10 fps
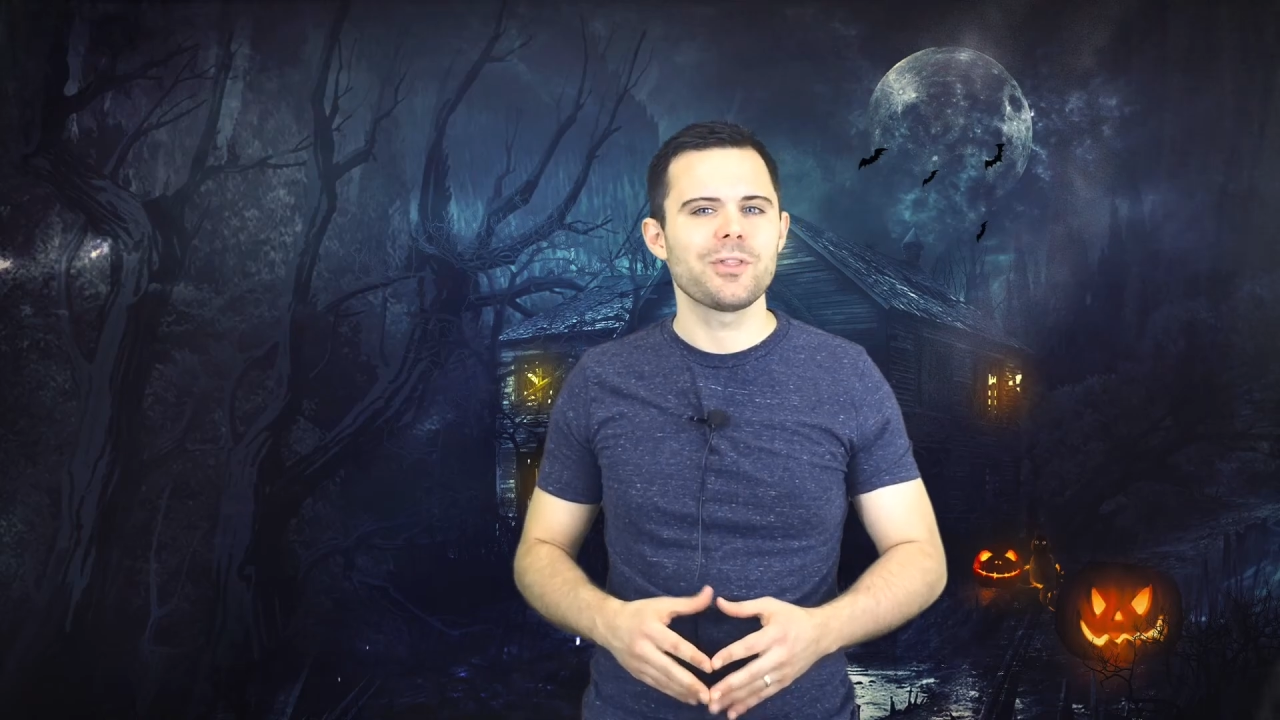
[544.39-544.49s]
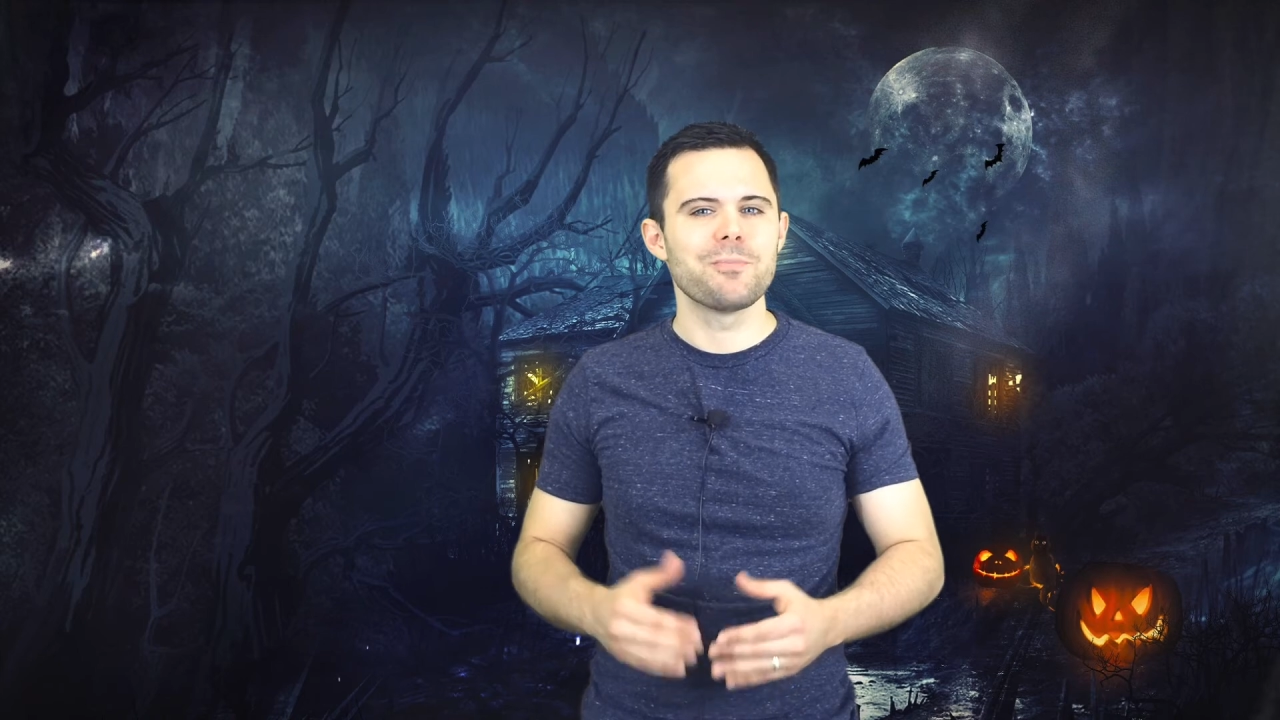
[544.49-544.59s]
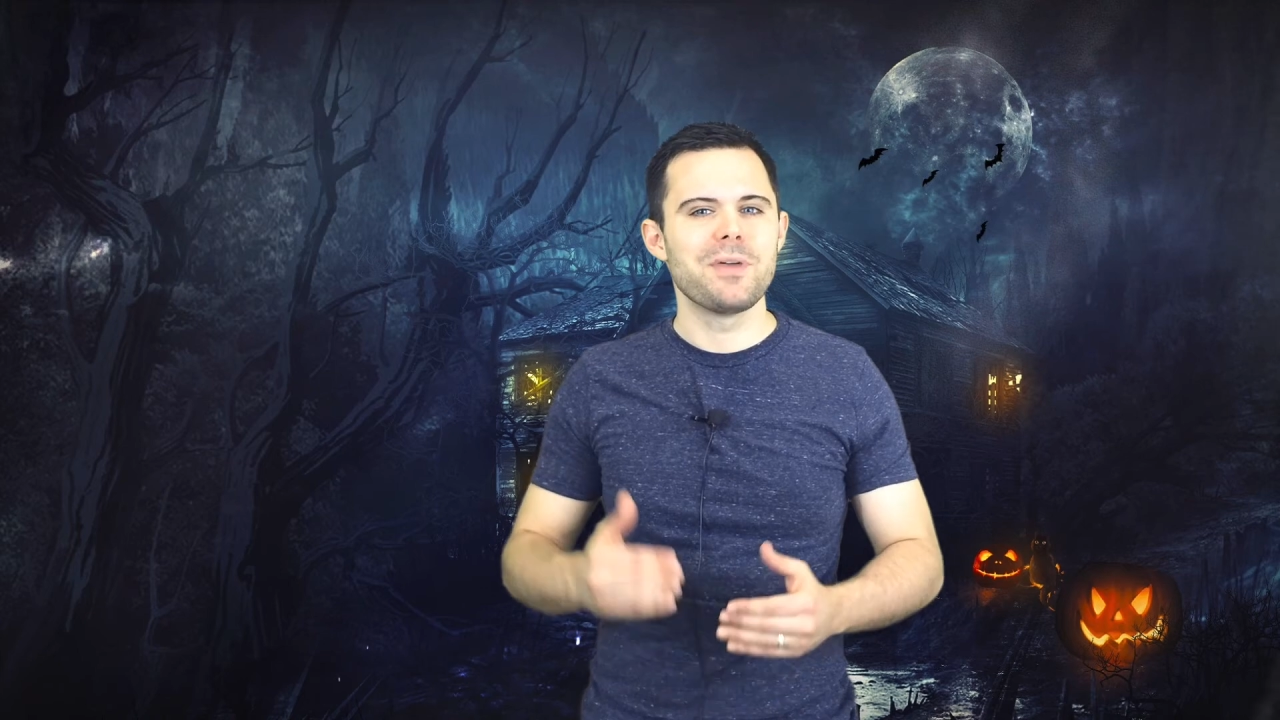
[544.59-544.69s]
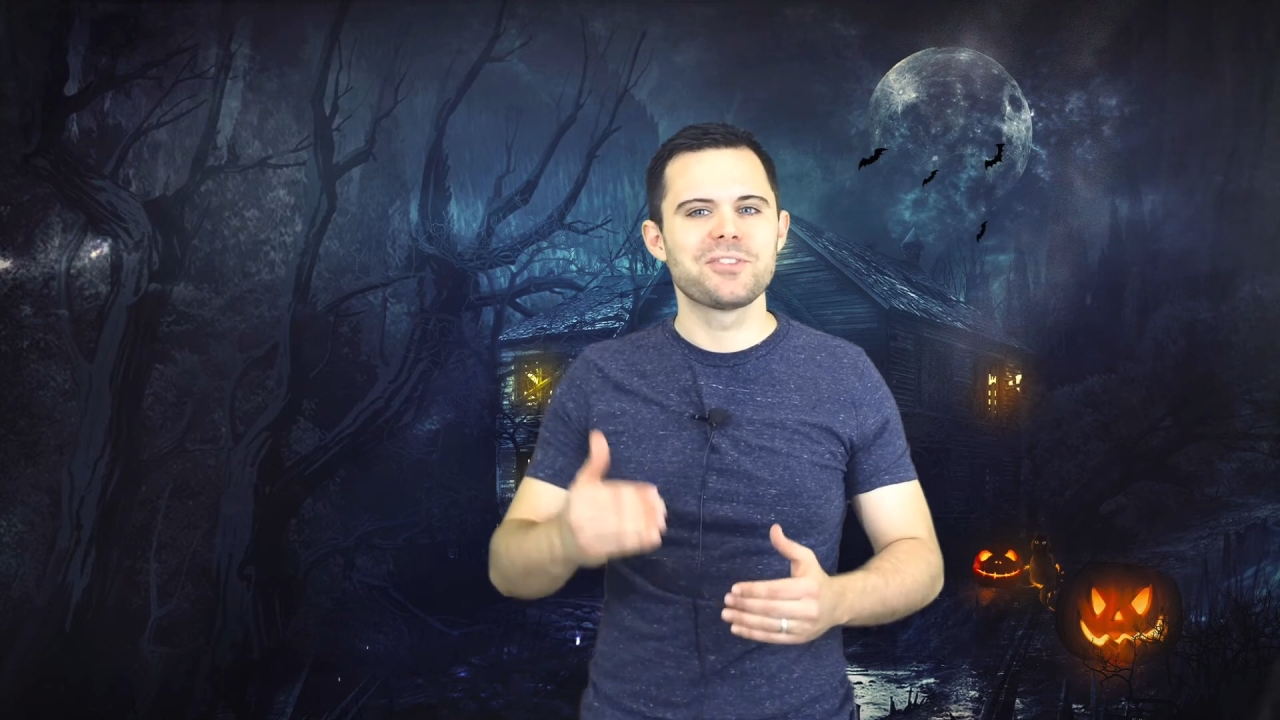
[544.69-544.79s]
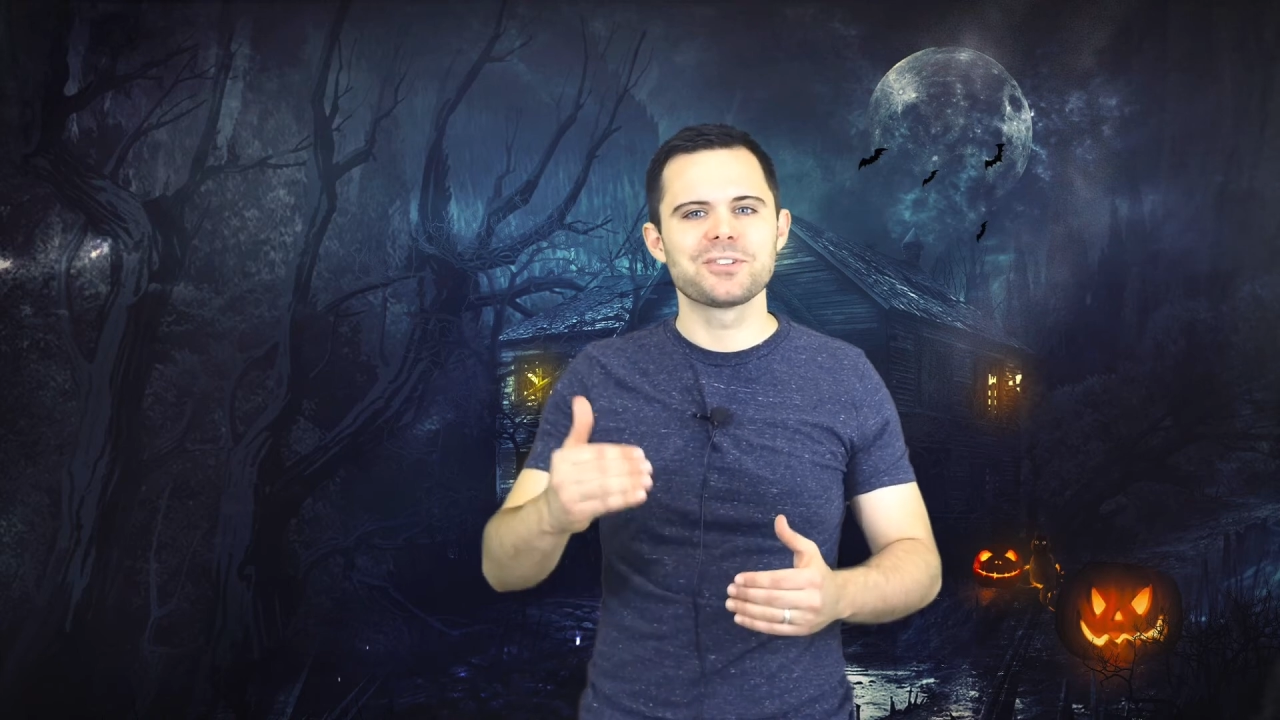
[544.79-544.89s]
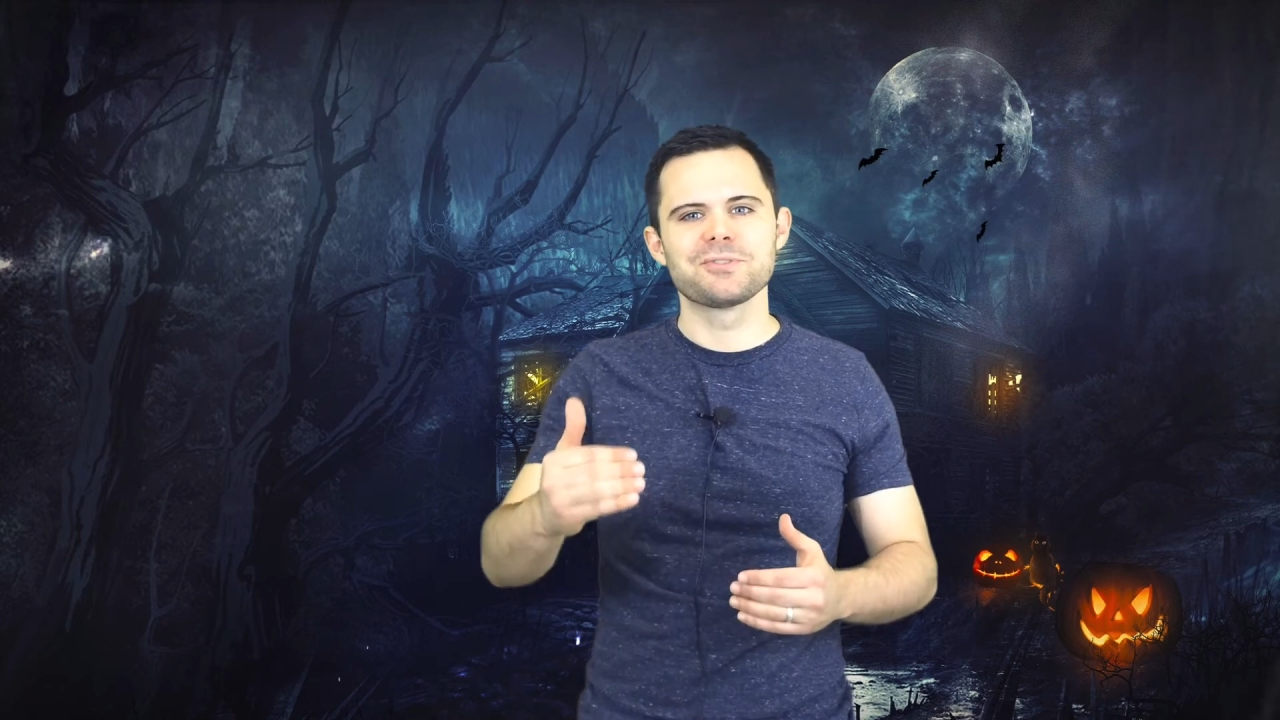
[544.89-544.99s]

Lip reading: the myths of